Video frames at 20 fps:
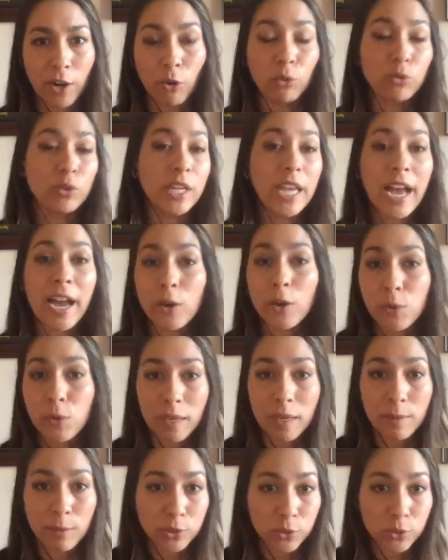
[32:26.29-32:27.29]
only I would be
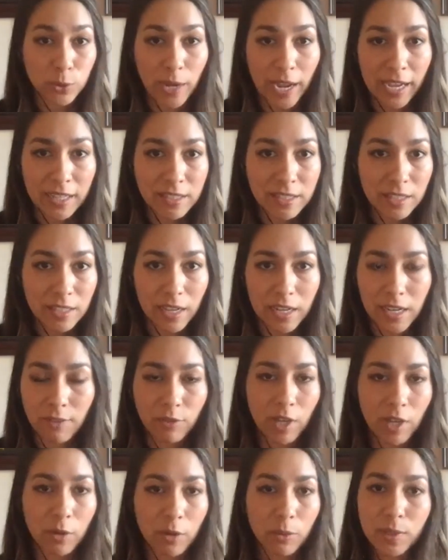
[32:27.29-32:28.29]
able to ask? And if
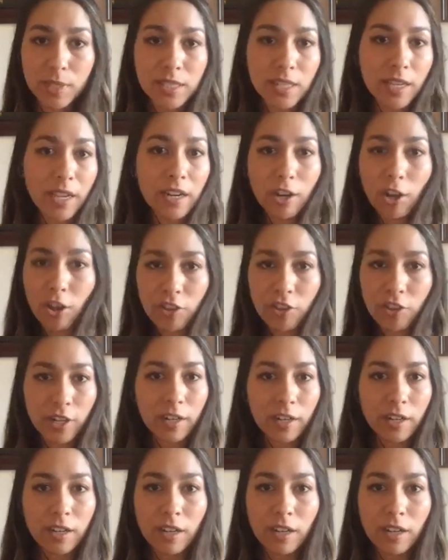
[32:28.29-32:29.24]
there was another,